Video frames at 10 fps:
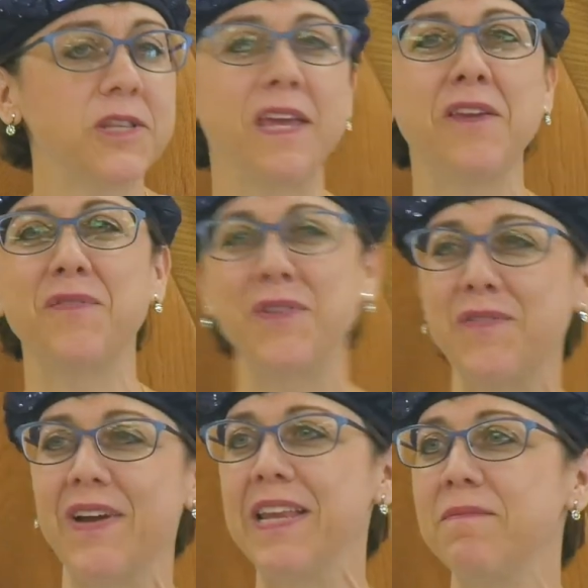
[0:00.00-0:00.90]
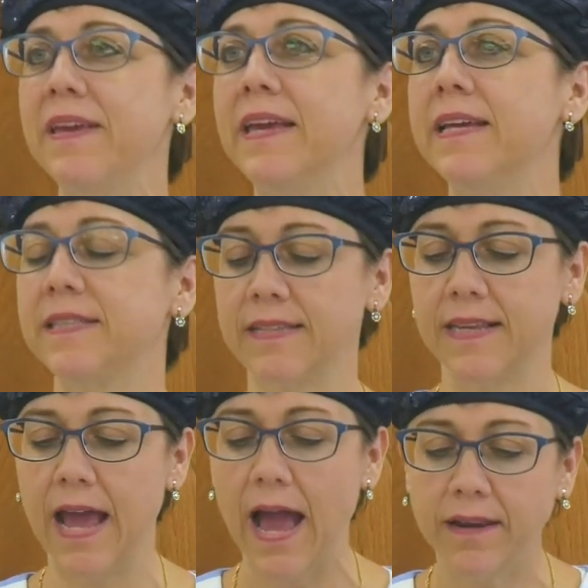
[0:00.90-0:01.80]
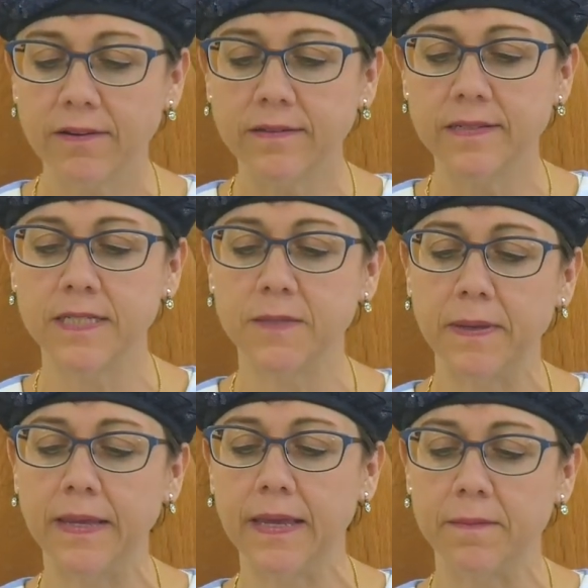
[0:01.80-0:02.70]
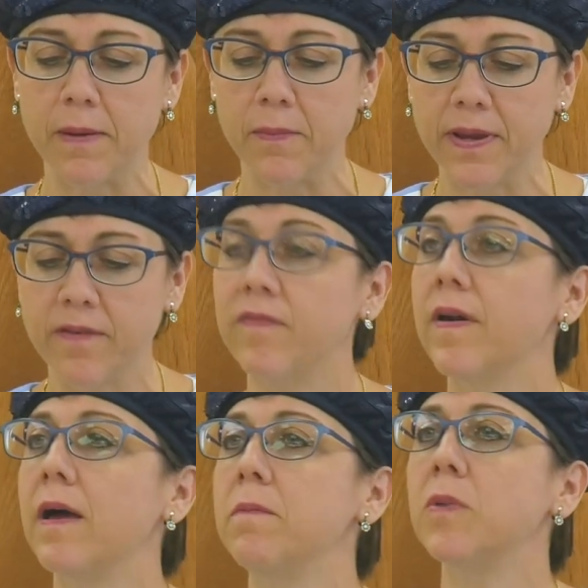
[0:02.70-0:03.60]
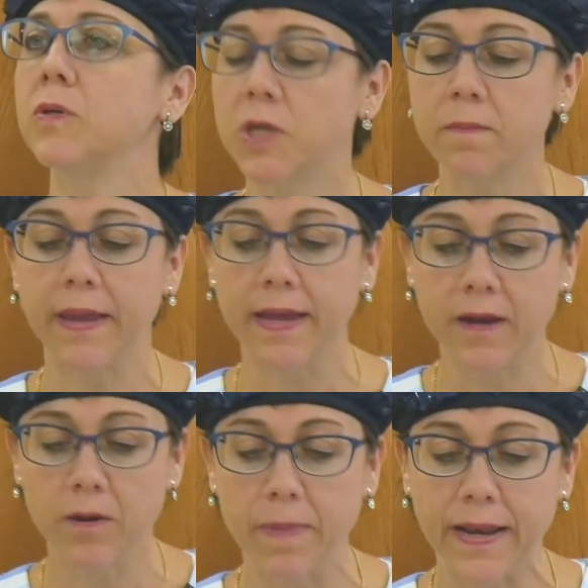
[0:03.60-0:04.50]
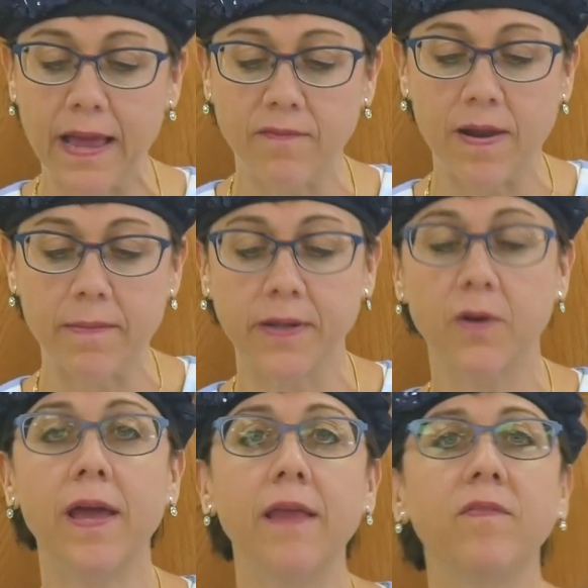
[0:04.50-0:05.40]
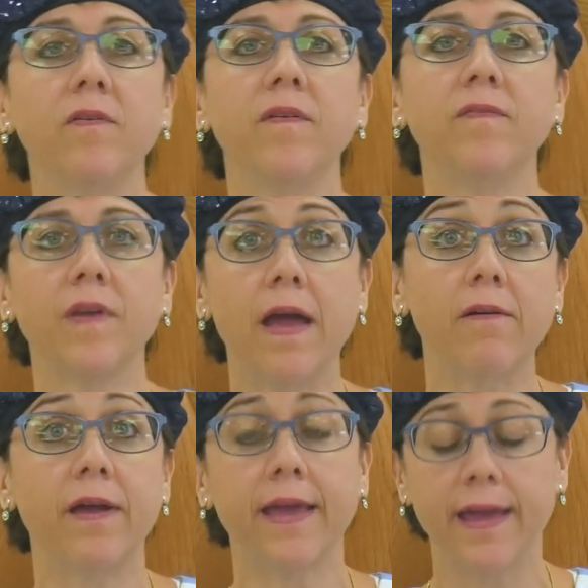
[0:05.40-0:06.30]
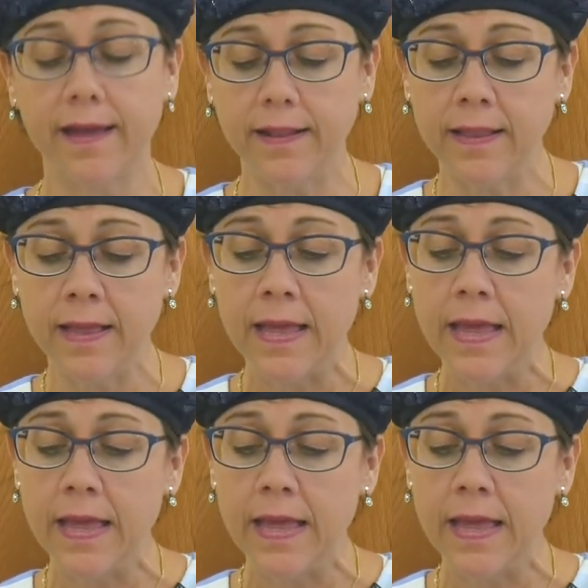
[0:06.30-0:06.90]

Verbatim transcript: Thank you for inviting me. It's an honor to speak in memory of uh, Moshe Meir Ben Avrama Cohen, Verifka Rachel.